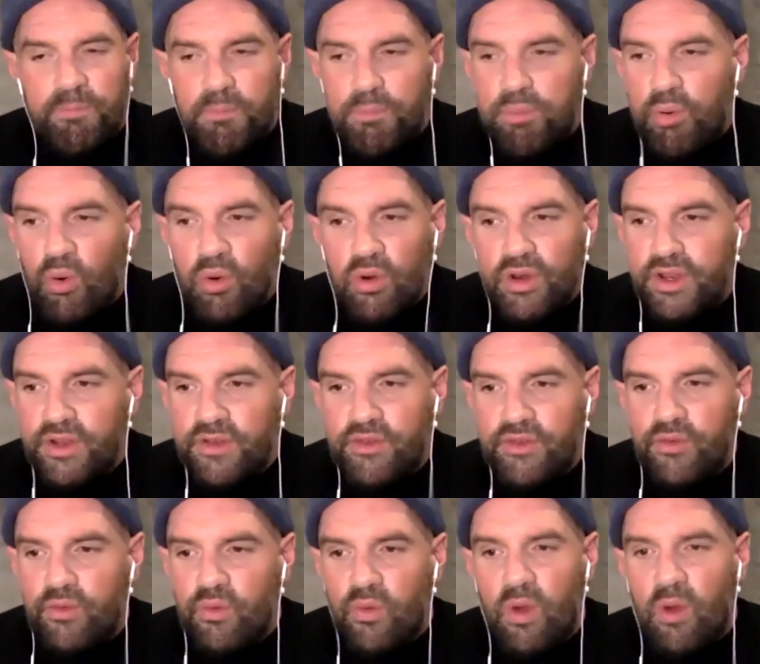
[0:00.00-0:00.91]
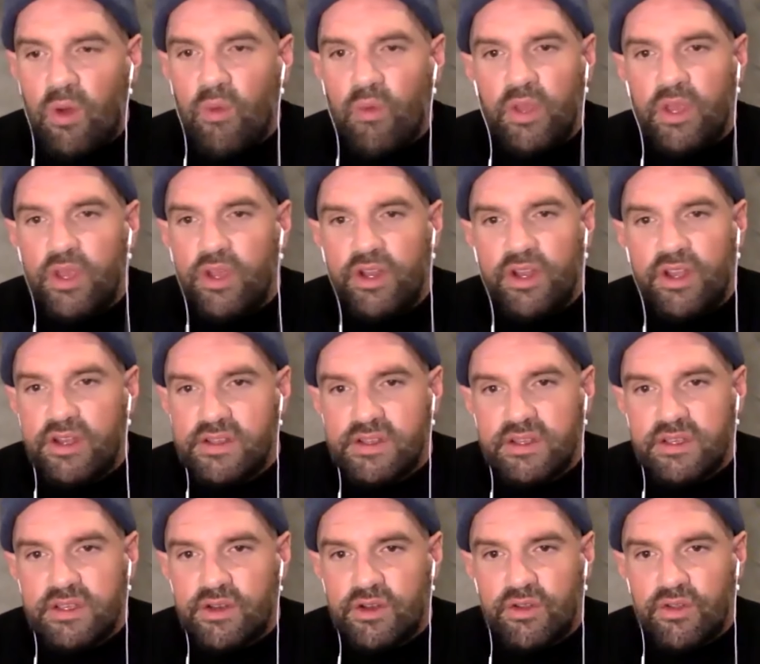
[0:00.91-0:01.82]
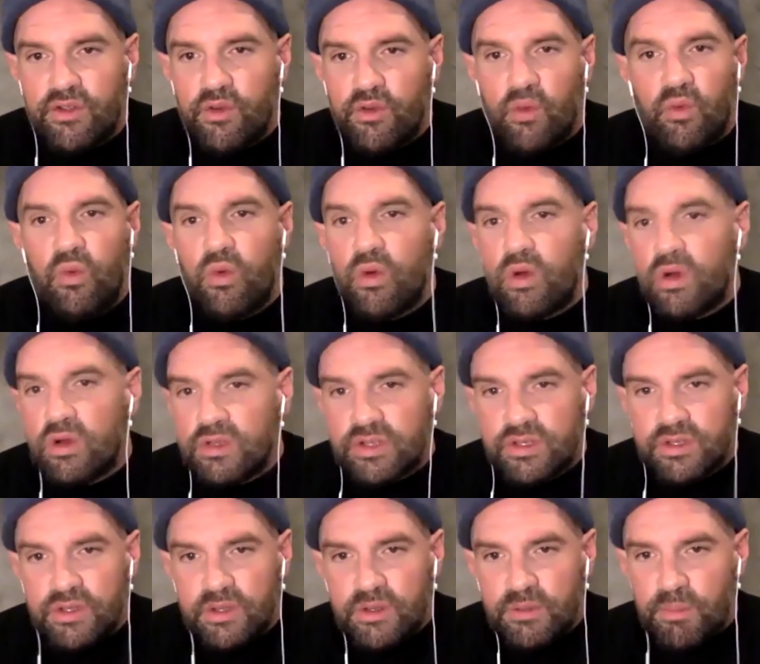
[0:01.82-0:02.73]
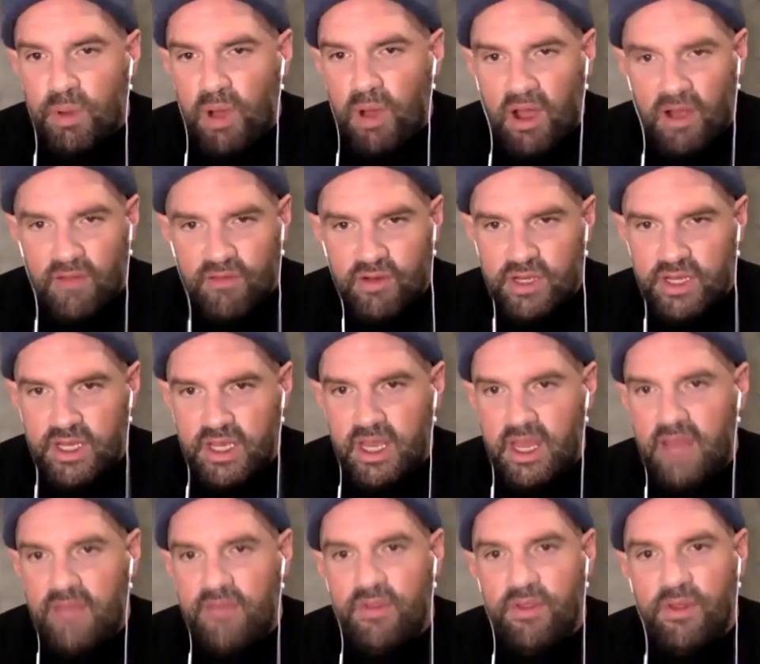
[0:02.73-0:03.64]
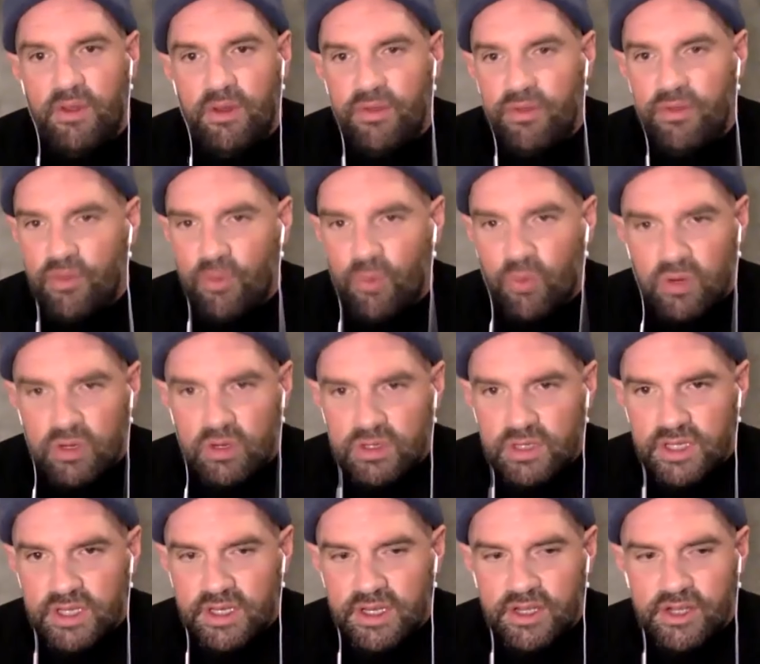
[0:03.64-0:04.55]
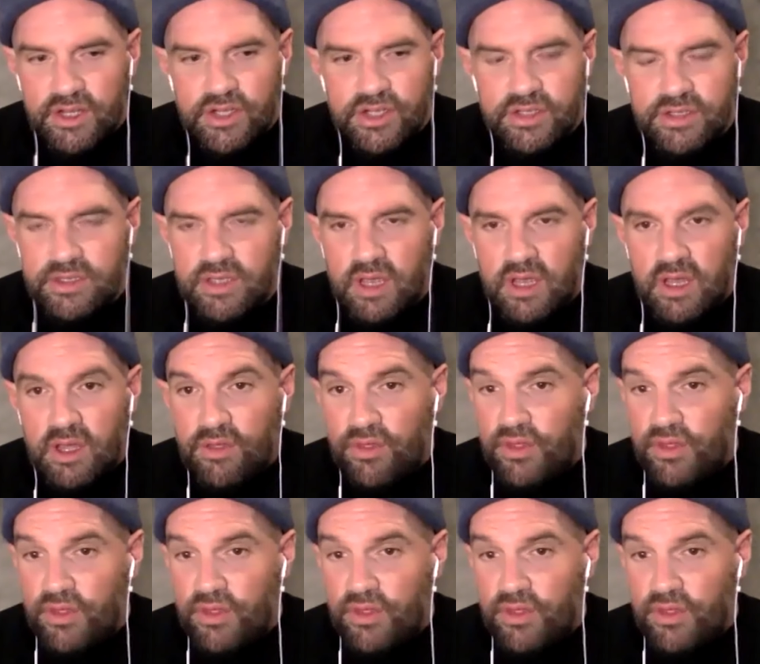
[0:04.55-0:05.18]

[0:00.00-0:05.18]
born into what we could consider the worst poverty and the, the worst conditions.